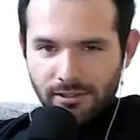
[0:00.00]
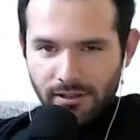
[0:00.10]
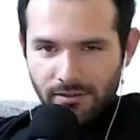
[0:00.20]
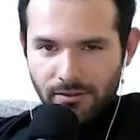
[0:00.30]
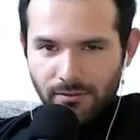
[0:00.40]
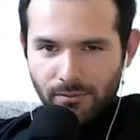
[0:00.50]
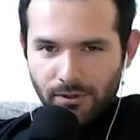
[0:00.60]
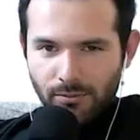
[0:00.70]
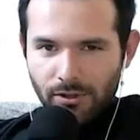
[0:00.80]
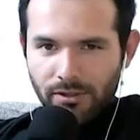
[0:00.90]
I don't know.
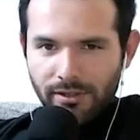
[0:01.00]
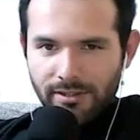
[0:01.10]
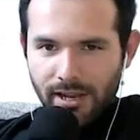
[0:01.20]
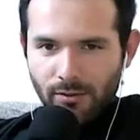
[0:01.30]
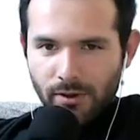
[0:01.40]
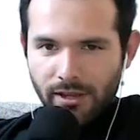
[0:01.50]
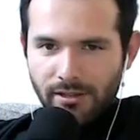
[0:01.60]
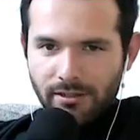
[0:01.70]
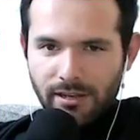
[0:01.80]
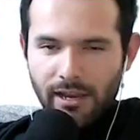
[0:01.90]
What do you think? Danny Way
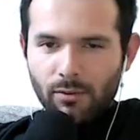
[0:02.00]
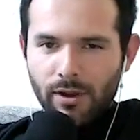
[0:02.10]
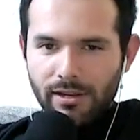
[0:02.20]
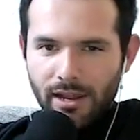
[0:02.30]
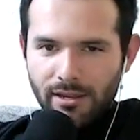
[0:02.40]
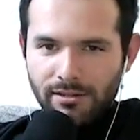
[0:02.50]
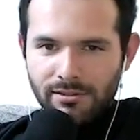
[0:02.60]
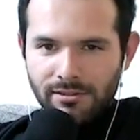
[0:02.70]
days?